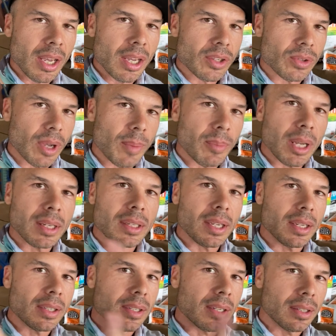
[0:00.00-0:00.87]
So I'm not
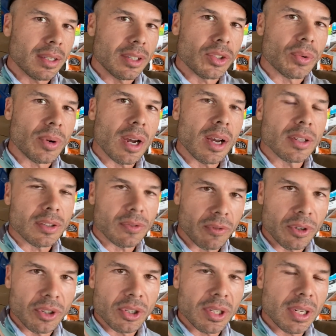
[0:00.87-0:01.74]
testing these grouts
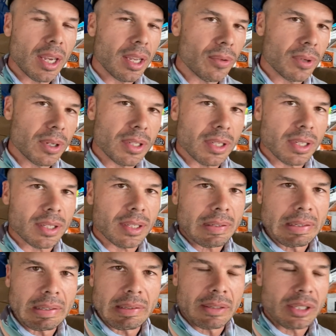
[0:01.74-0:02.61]
for stain
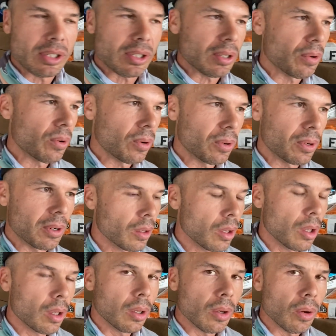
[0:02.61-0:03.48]
resistance or
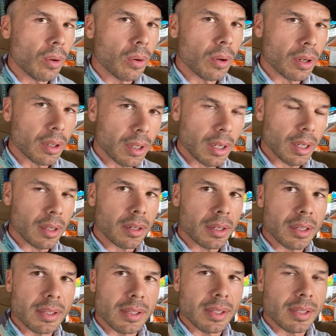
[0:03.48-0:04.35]
color
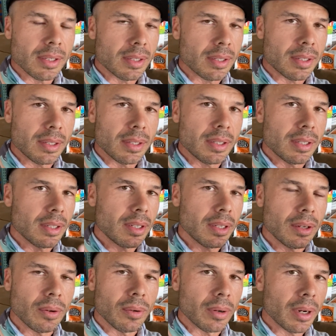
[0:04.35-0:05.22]

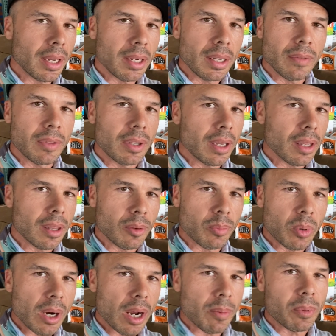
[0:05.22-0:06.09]
consistency or any of the other
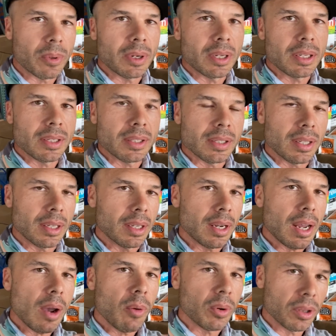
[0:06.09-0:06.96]
properties that
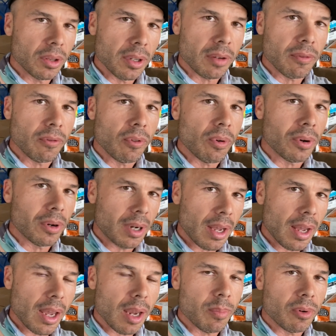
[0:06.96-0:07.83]
I would look for in a
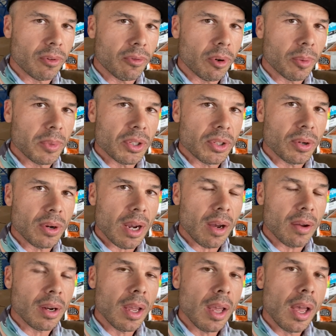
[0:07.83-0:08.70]
high performance
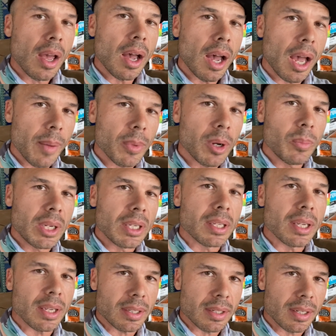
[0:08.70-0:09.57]
grout. I'm gonna be
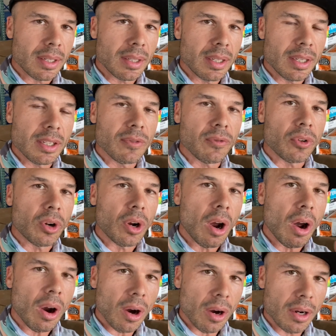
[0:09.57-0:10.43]
testing these for
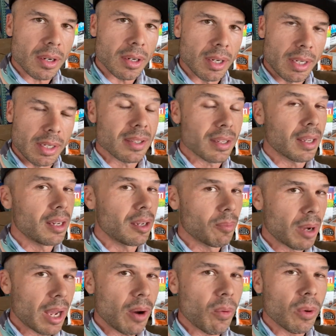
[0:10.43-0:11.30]
hardness, and you
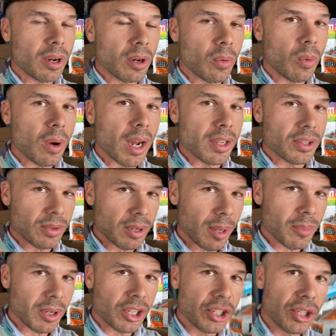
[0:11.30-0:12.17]
might wonder why, so
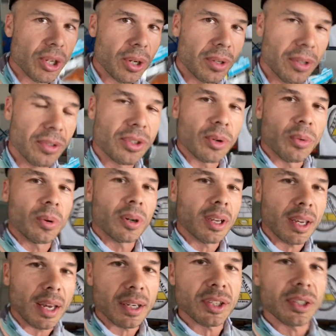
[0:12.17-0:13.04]
I'm gonna show you. So we're
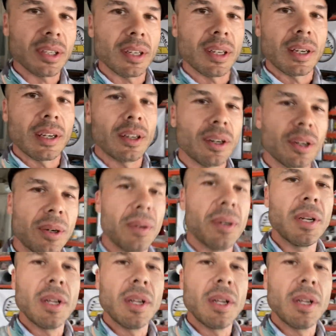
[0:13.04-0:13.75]
actually gonna go,